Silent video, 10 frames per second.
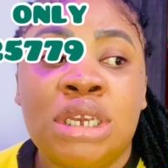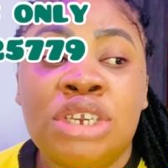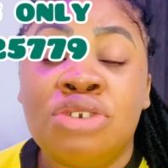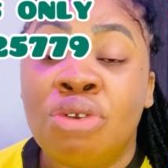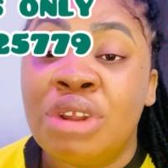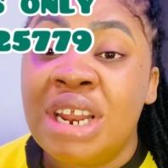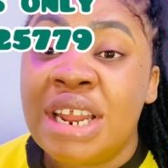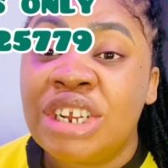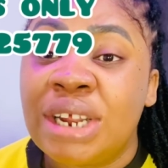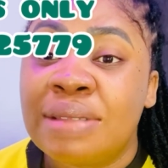in your
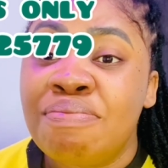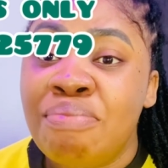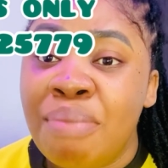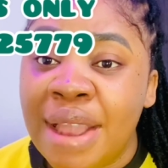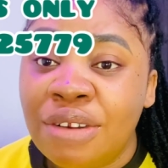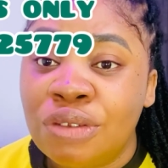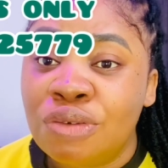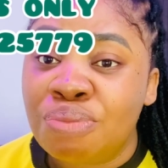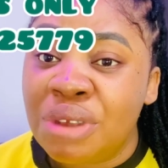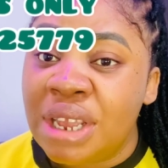lineage that made you
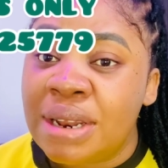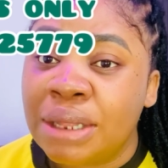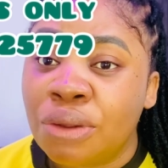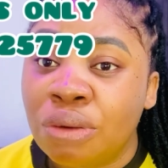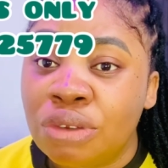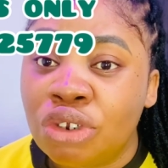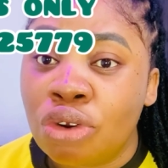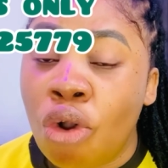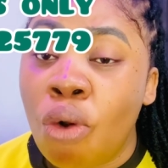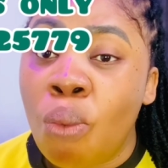to be in that
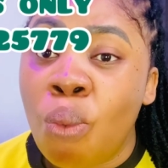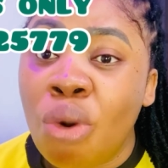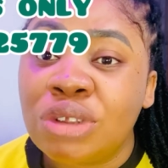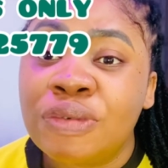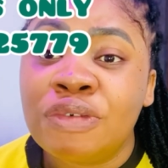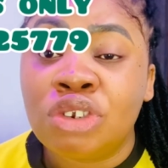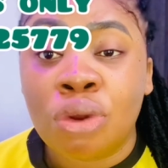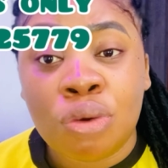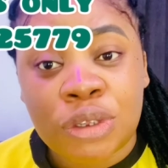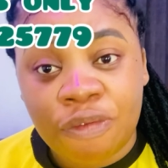condition, or what future
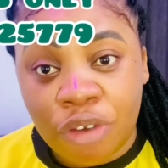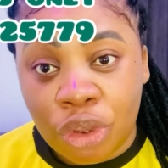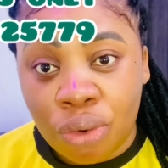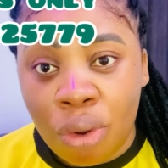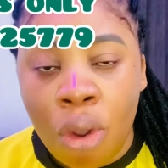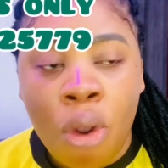holds for you,